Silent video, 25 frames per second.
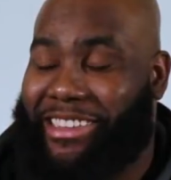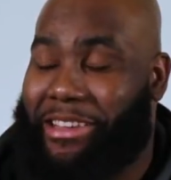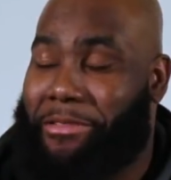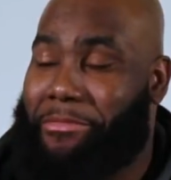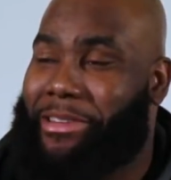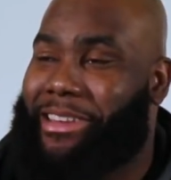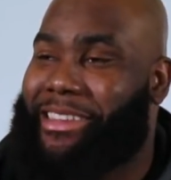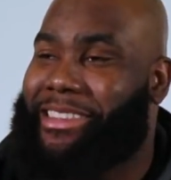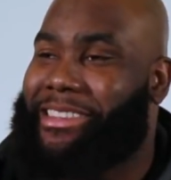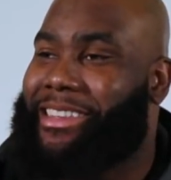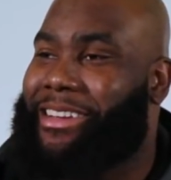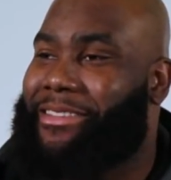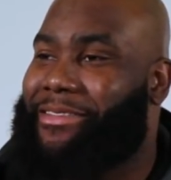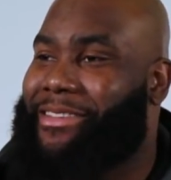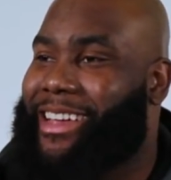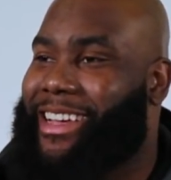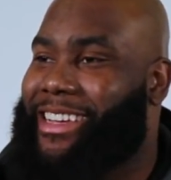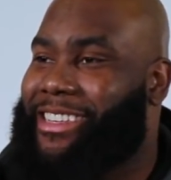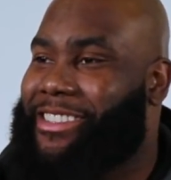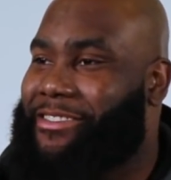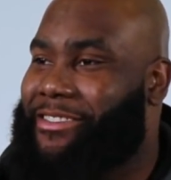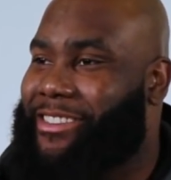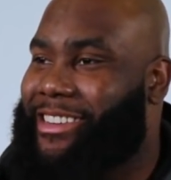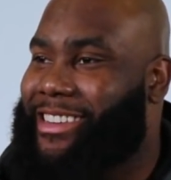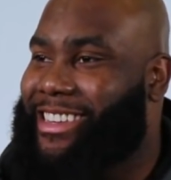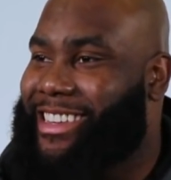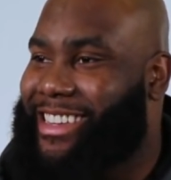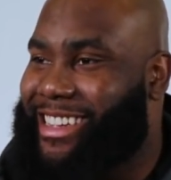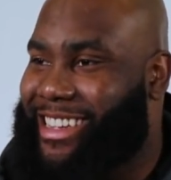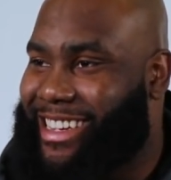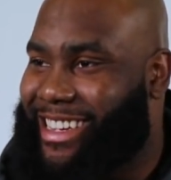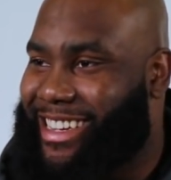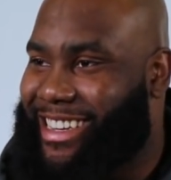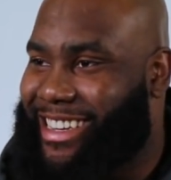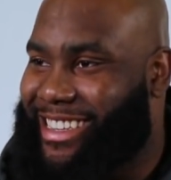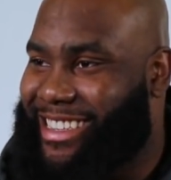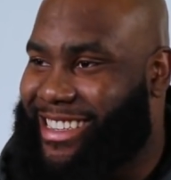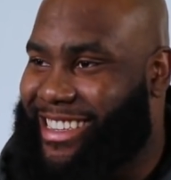some of the stuff that Trent
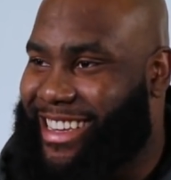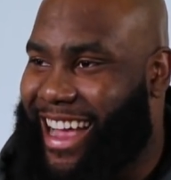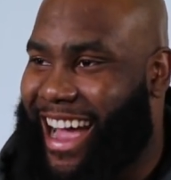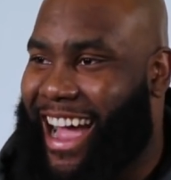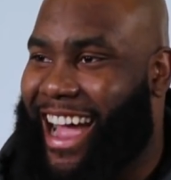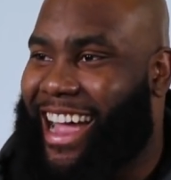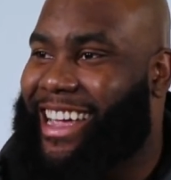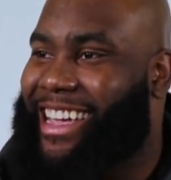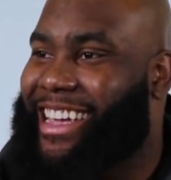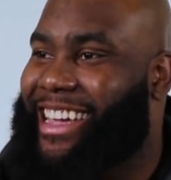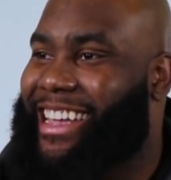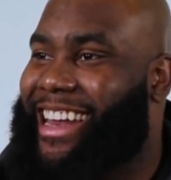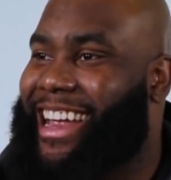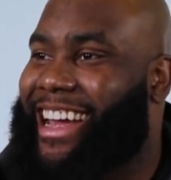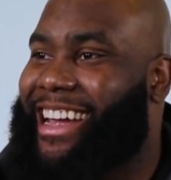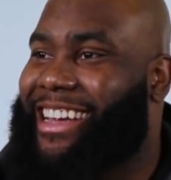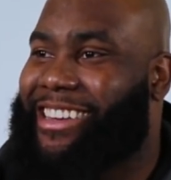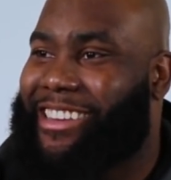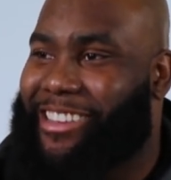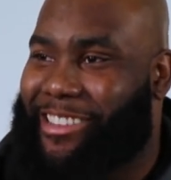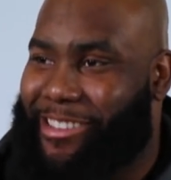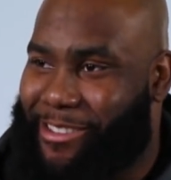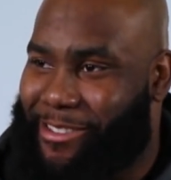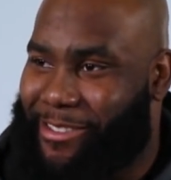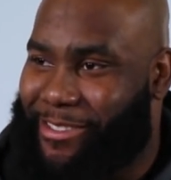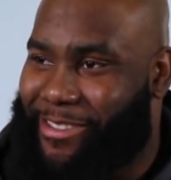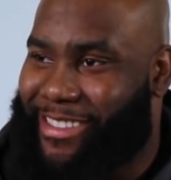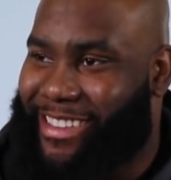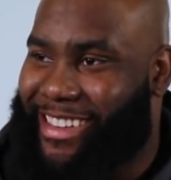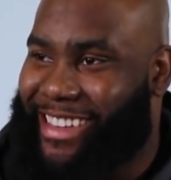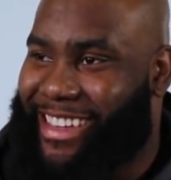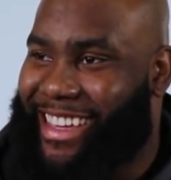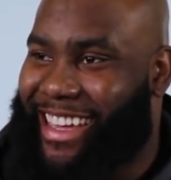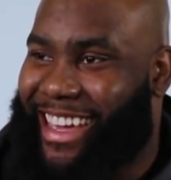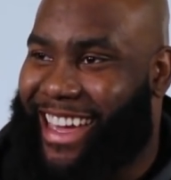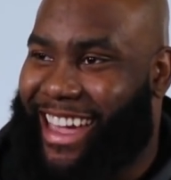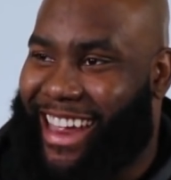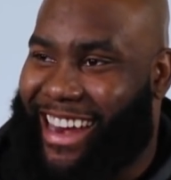does, I cannot do.
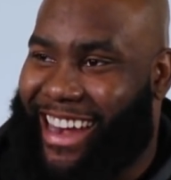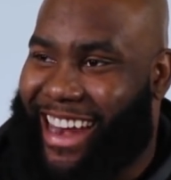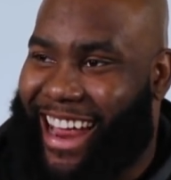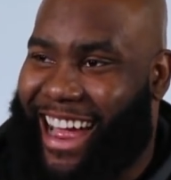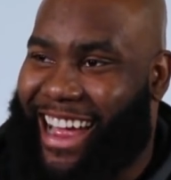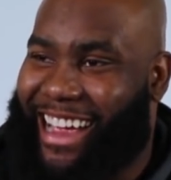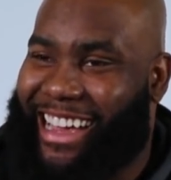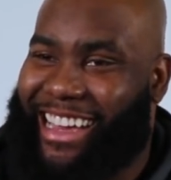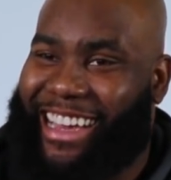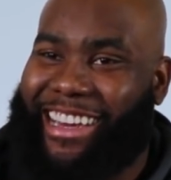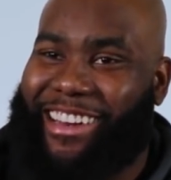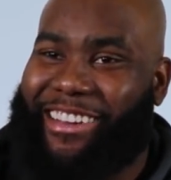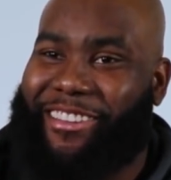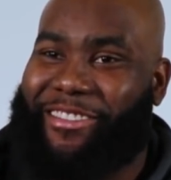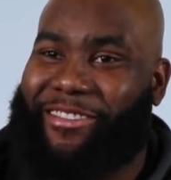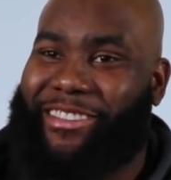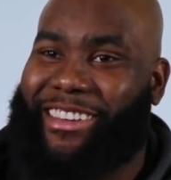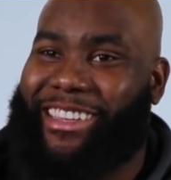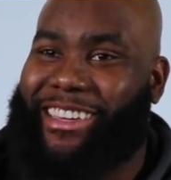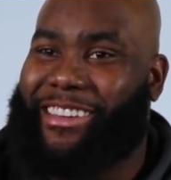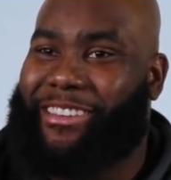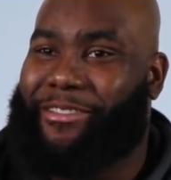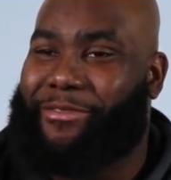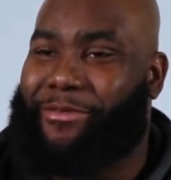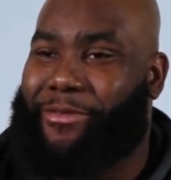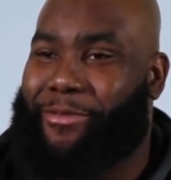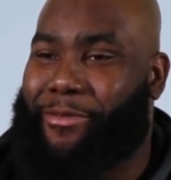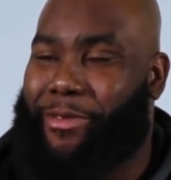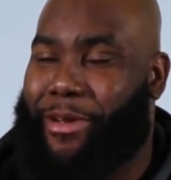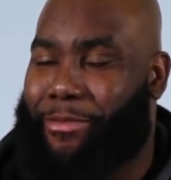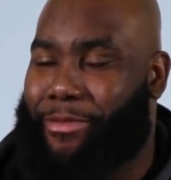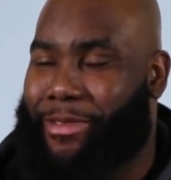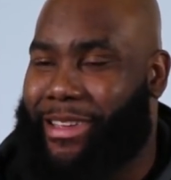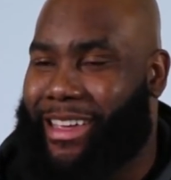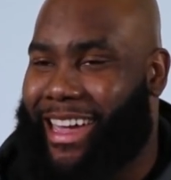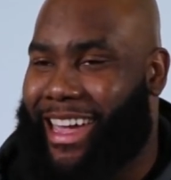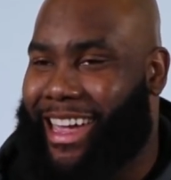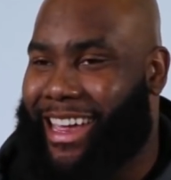And I can only
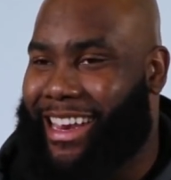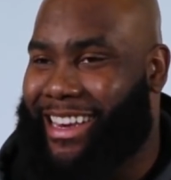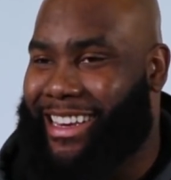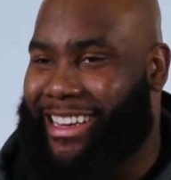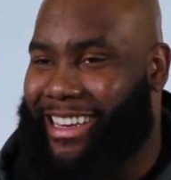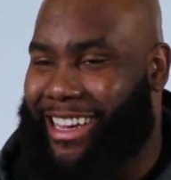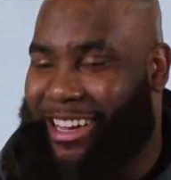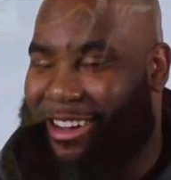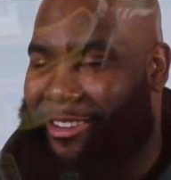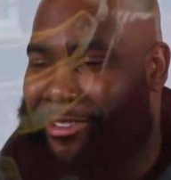replicate